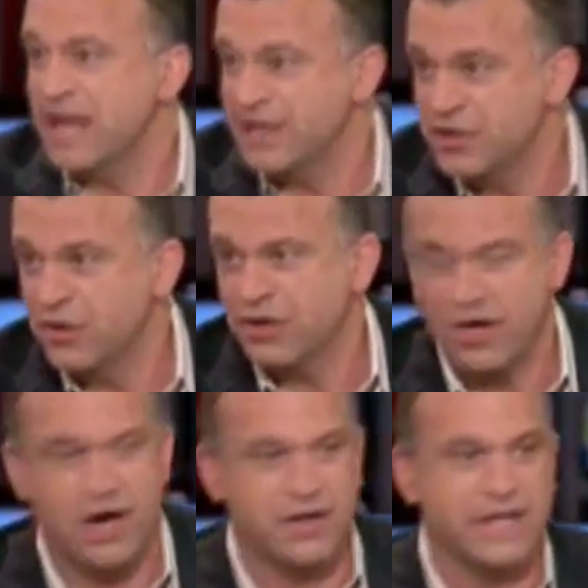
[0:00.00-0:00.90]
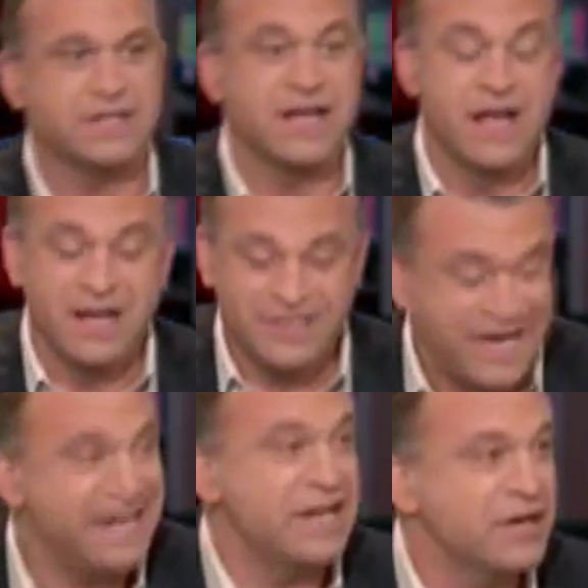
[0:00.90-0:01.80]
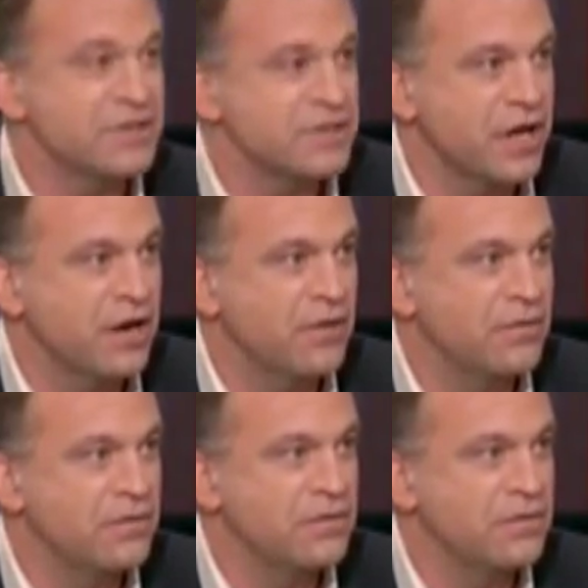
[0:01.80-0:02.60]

and your colleagues 10 years ago,